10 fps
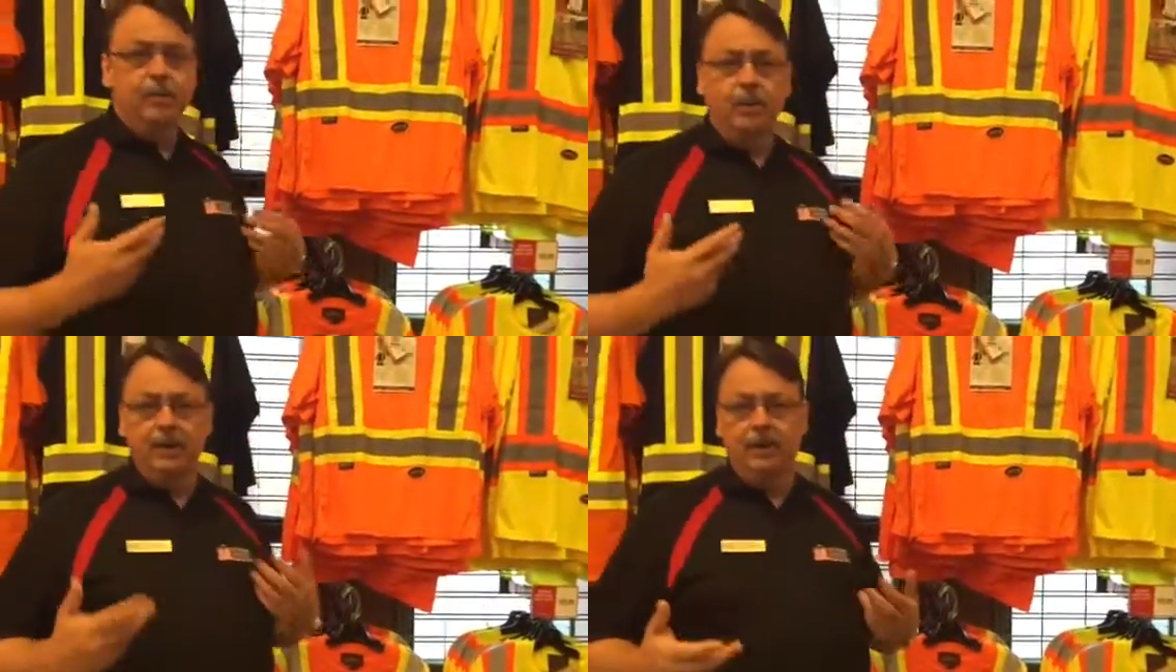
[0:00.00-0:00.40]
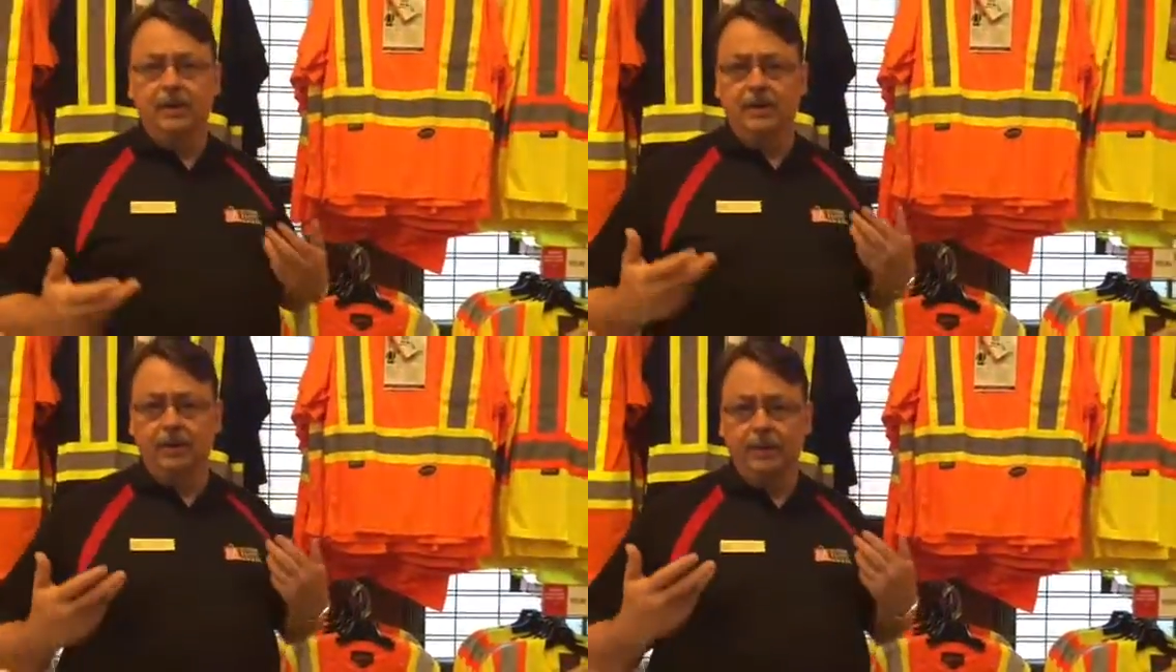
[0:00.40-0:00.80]
you want your
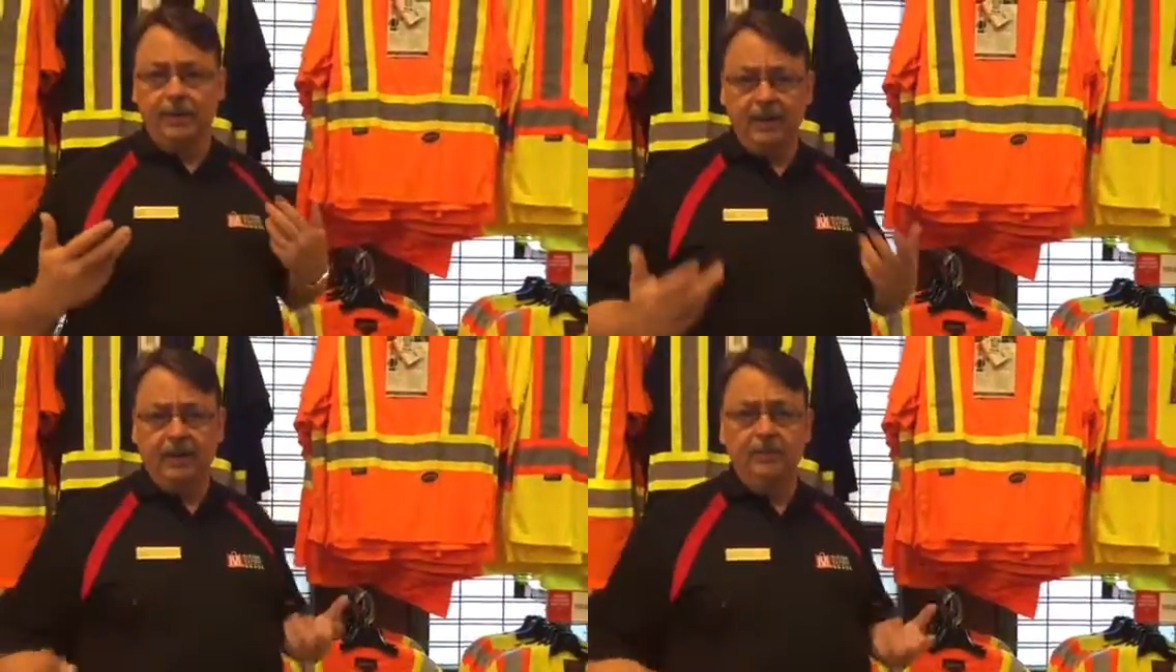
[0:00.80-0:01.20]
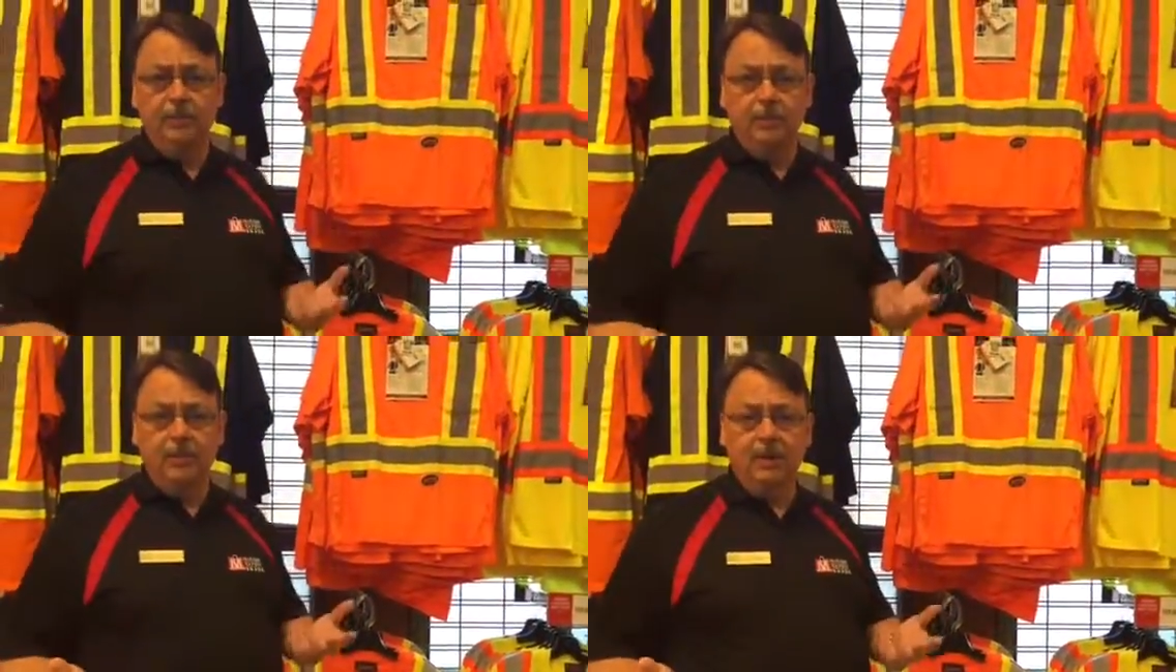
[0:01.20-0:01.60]
customer to be
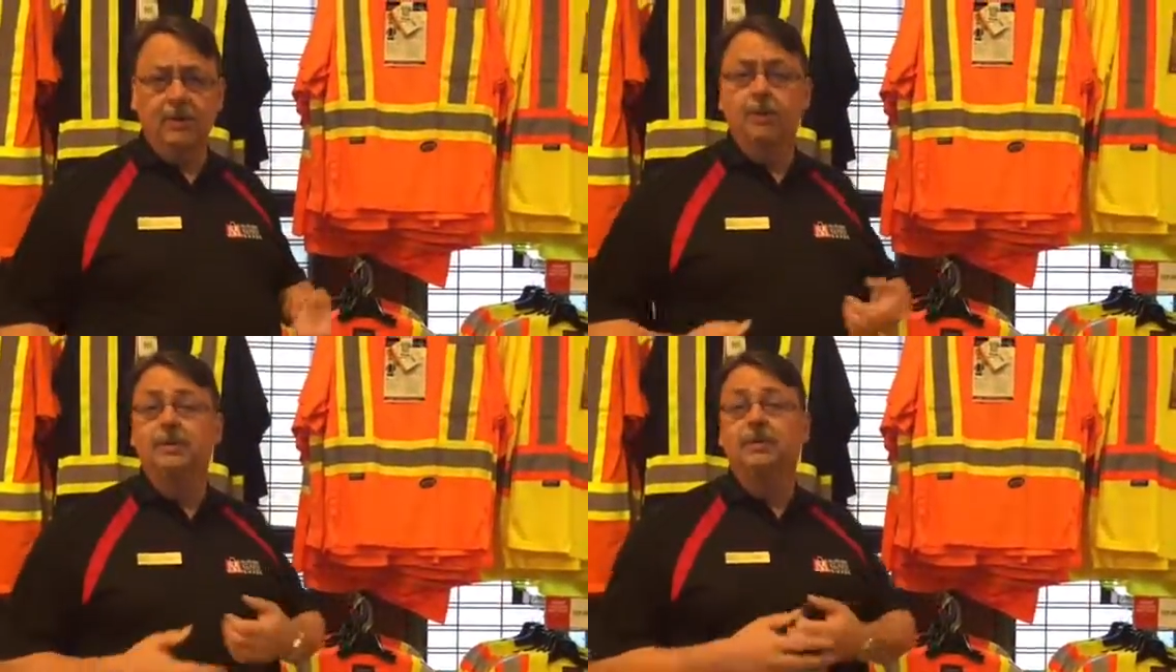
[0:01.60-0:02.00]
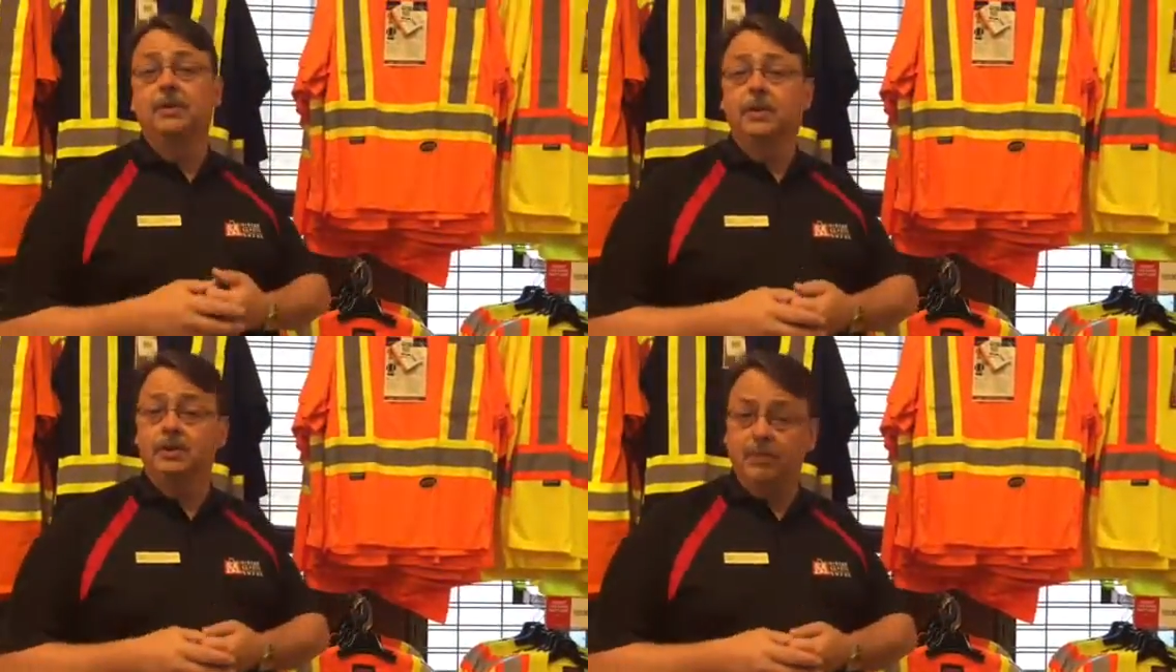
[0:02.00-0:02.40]
comfortable. I would always
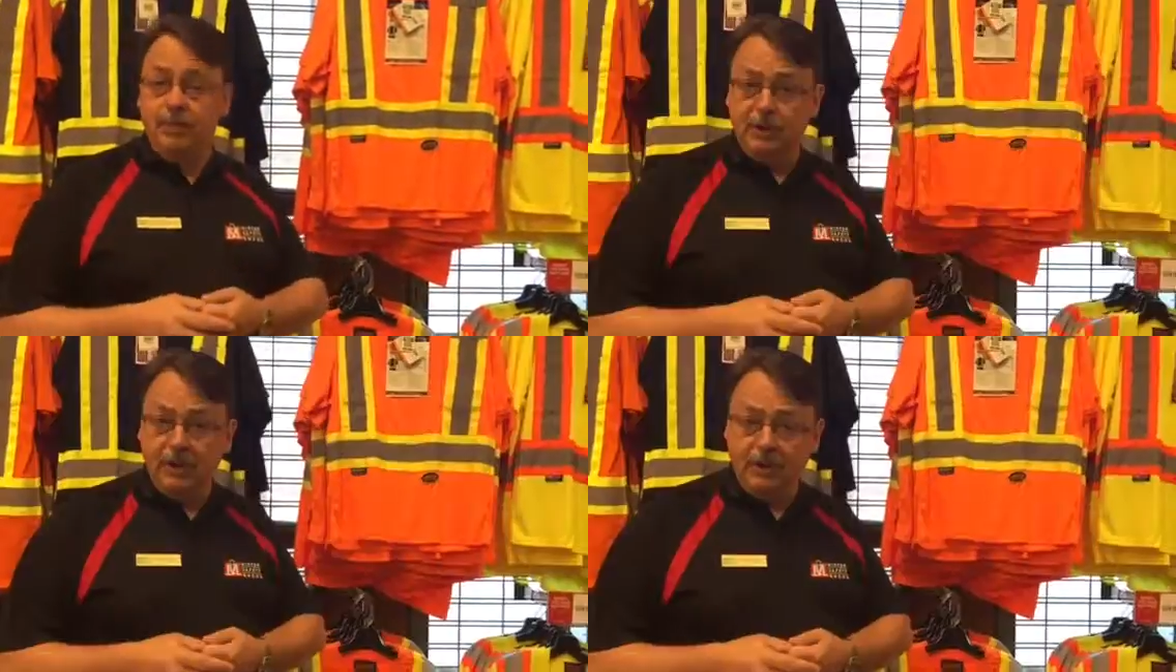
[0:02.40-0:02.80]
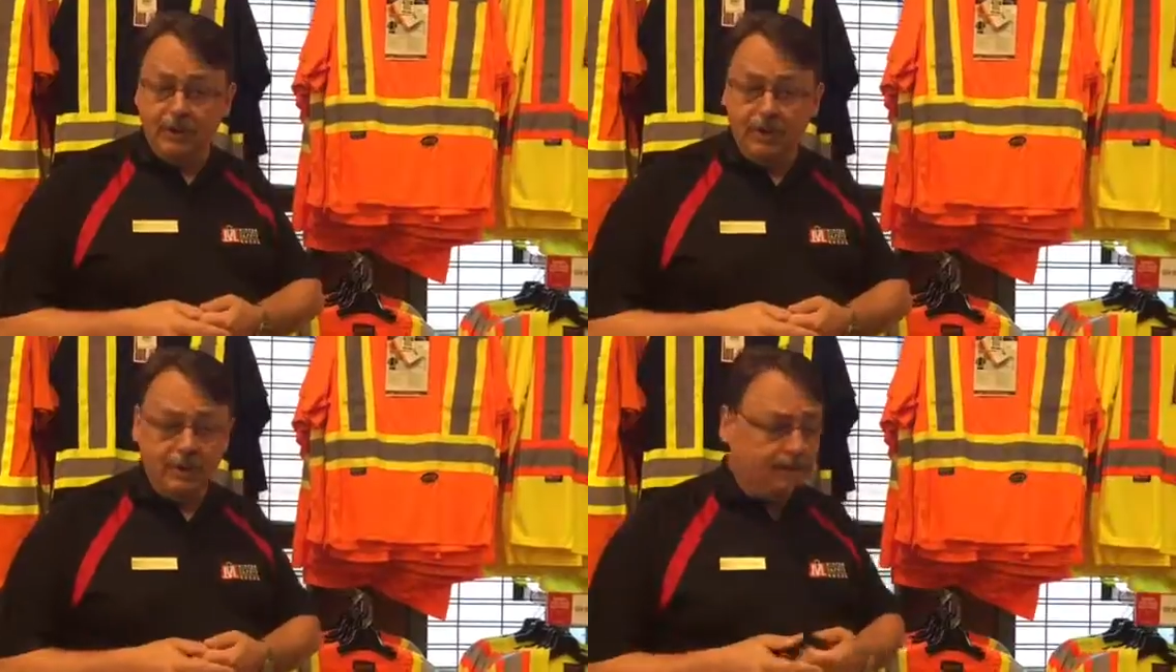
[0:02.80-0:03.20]
encourage them to try
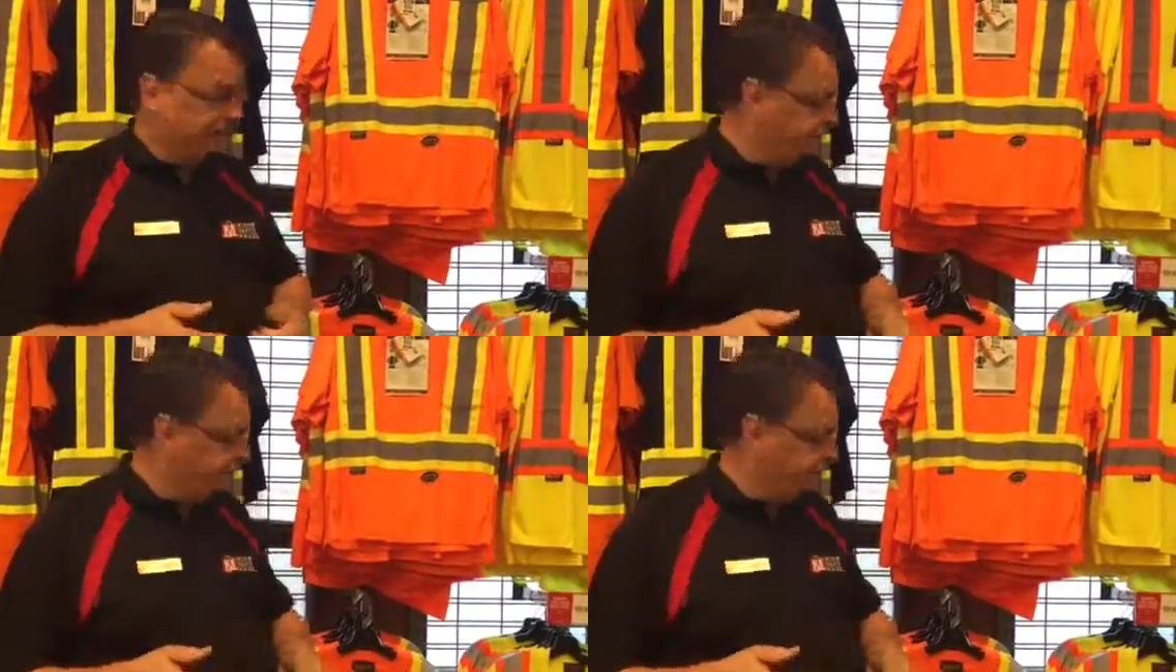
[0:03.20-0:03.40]
them on.